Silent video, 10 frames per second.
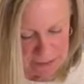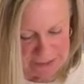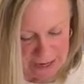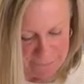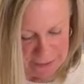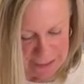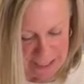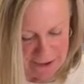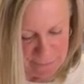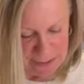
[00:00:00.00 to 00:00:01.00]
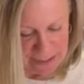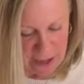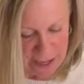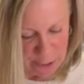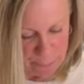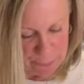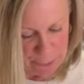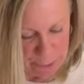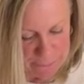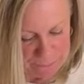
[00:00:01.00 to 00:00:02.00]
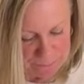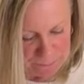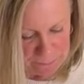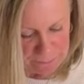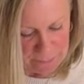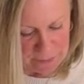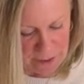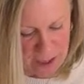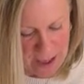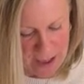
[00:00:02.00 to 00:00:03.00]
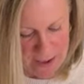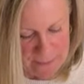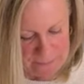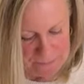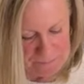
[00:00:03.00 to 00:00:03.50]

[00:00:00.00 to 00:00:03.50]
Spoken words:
Definitely gave me the eye opener. And